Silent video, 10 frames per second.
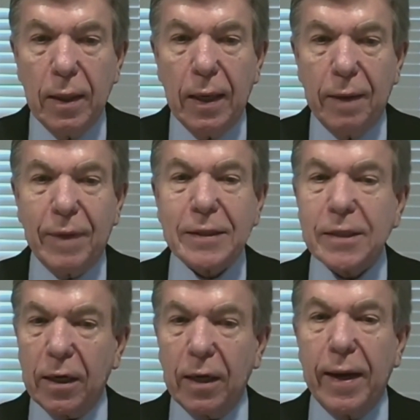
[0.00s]
uh, that's
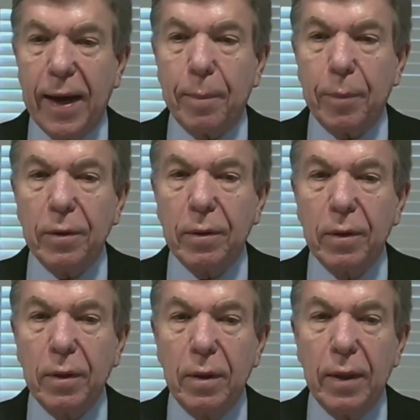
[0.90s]
not going to happen.
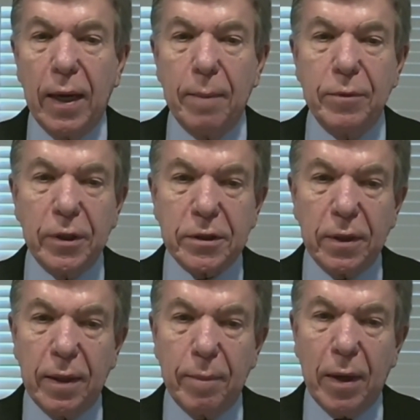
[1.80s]
I'm, dis-
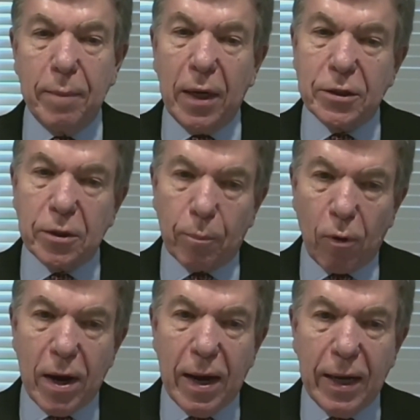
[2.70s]
I'm, I'm, not
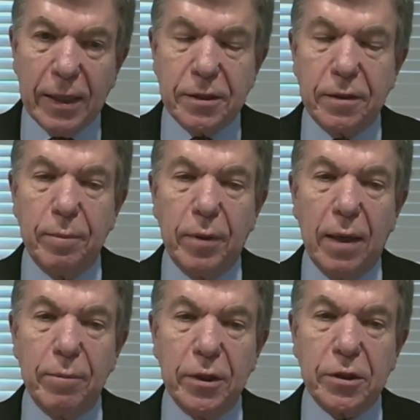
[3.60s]
surprised, but
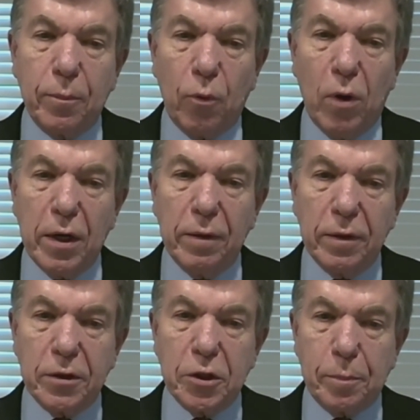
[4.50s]
I'm disappointed
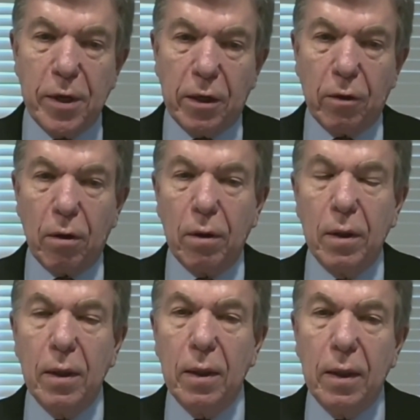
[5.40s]
that the Speaker
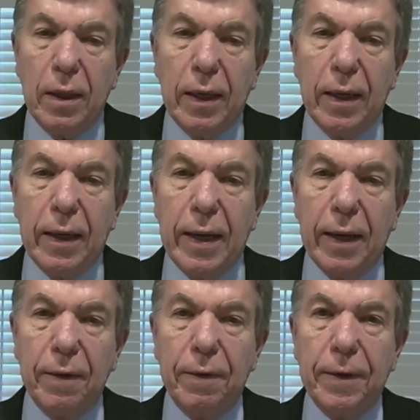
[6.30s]
uh,
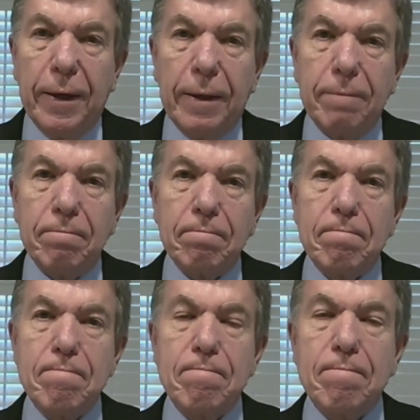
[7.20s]
and um,
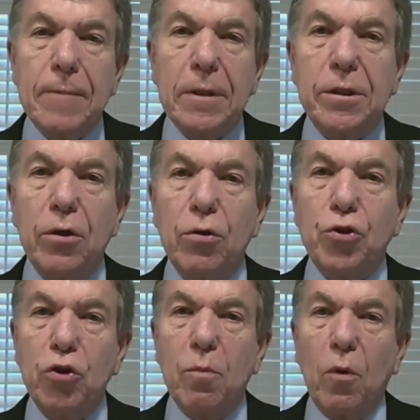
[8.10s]
Senator
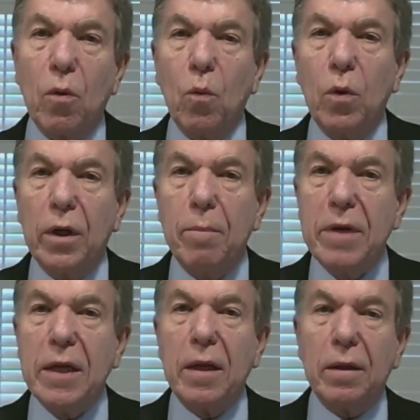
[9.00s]
Schumer would
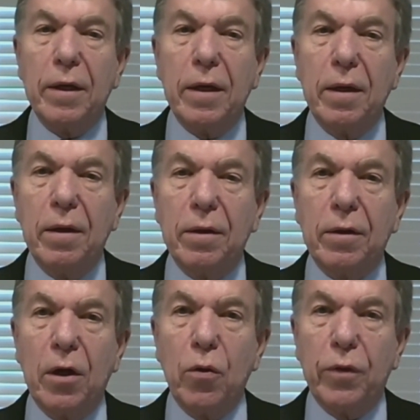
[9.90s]
immediately
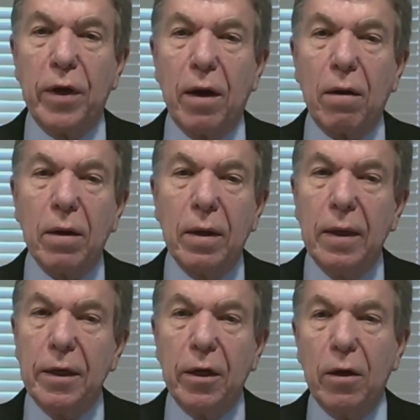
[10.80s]
go there.
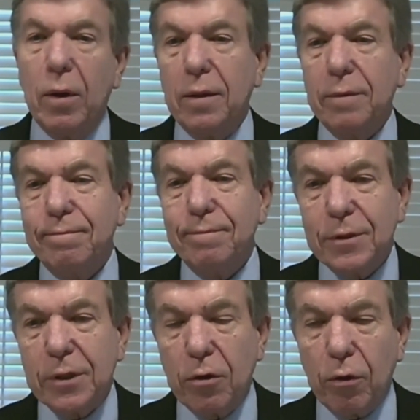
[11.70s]
You know, on
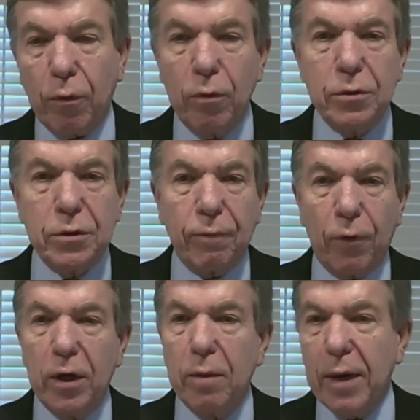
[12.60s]
Senator Cruz, a
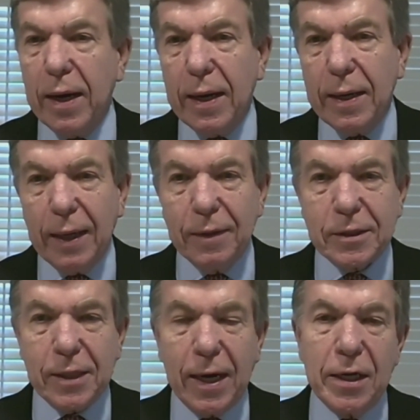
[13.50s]
friend of mine had
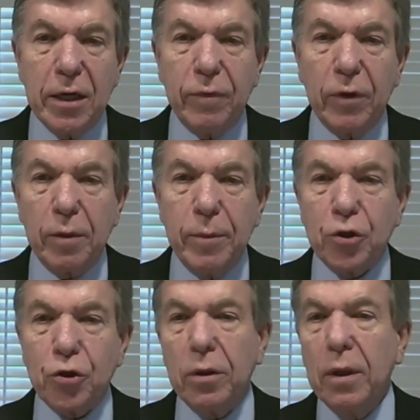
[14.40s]
this idea of a
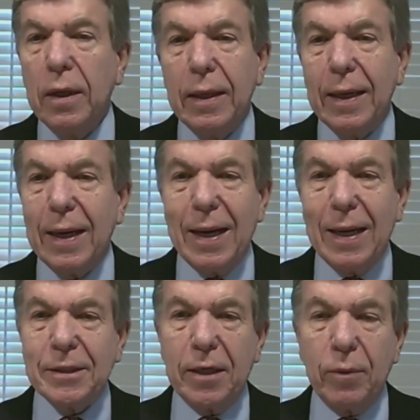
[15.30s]
commission.
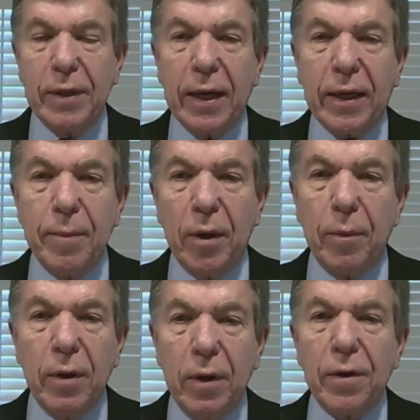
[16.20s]
I said when that came
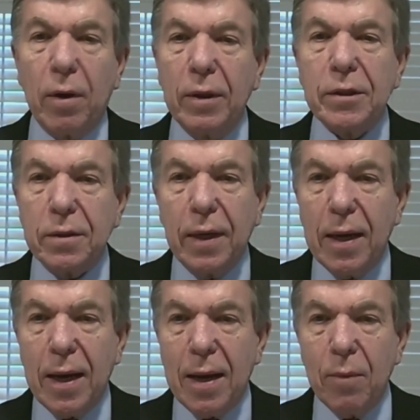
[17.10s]
up, there is,
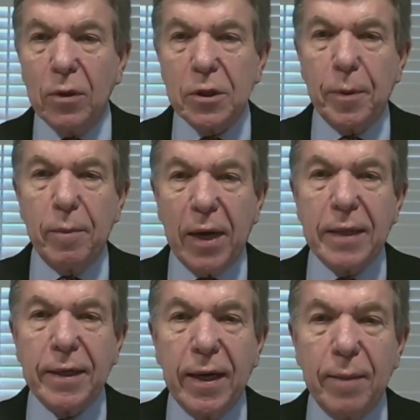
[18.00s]
I, I want to spend my
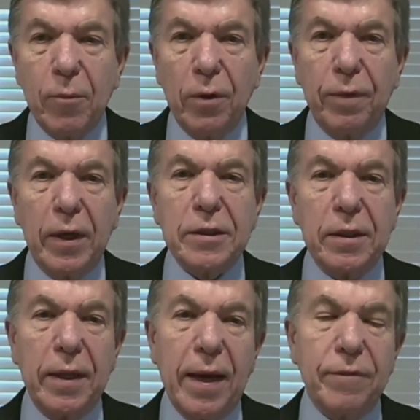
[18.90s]
time on things
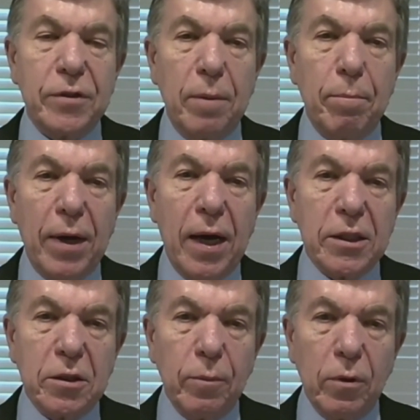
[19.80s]
that have some
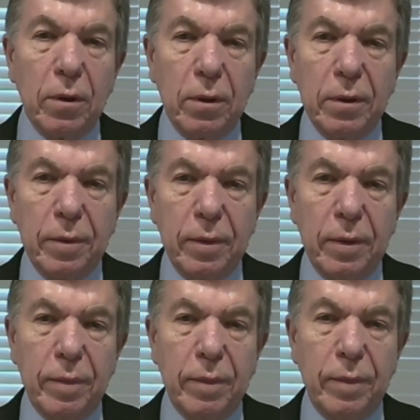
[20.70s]
possible
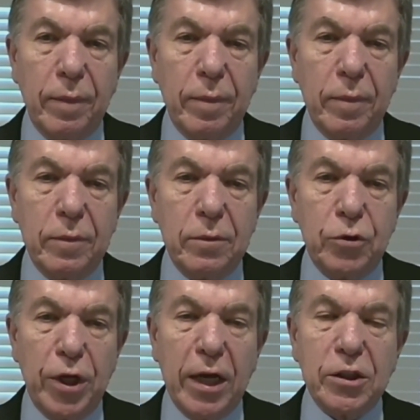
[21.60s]

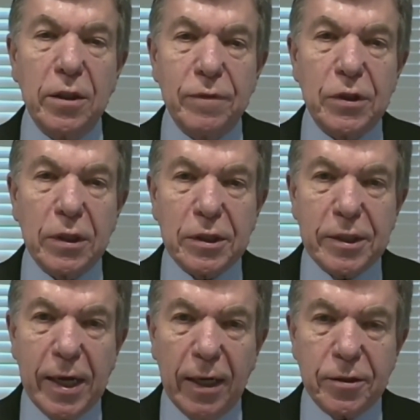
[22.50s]
chance of
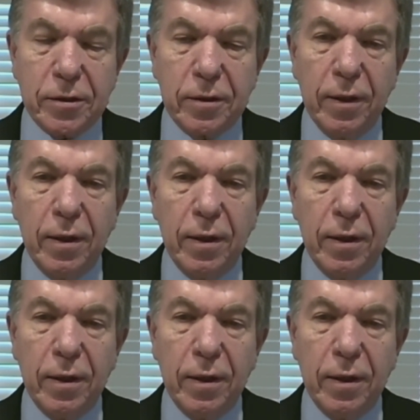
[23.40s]
success.